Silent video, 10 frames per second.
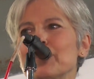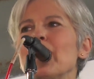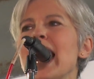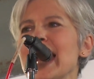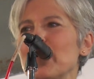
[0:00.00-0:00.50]

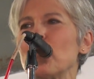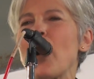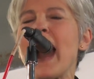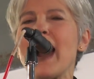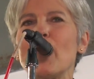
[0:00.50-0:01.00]
by
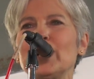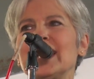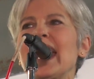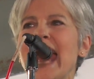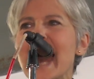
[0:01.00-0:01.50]
how
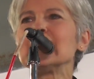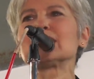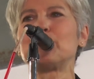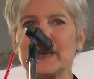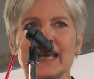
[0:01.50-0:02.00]
it
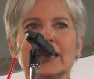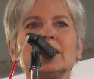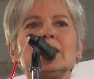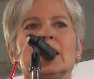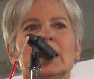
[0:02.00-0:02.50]
has
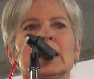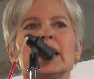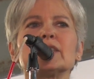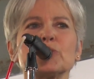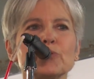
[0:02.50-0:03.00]
been.
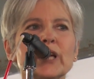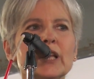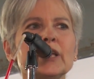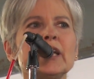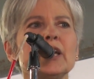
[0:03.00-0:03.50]
It's
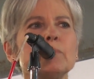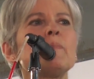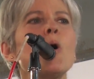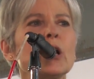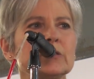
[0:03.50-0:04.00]
really
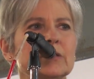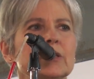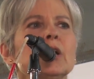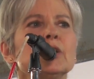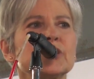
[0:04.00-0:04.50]

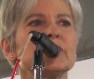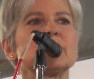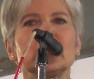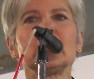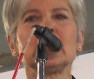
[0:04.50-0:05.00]
important to
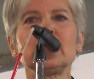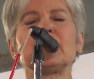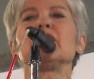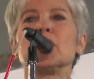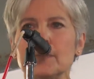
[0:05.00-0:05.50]
see
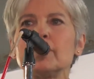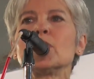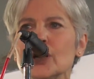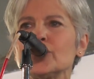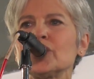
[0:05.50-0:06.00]
the
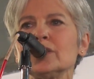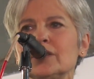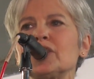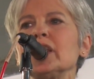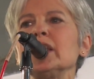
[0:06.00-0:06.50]

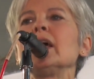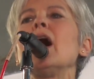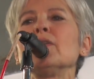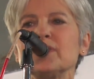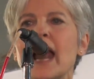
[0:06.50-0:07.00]
emergency
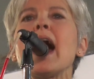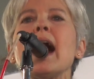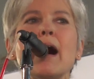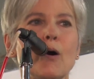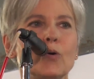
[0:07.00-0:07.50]
of
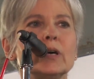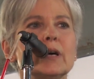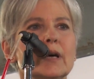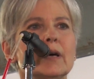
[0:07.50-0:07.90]
now.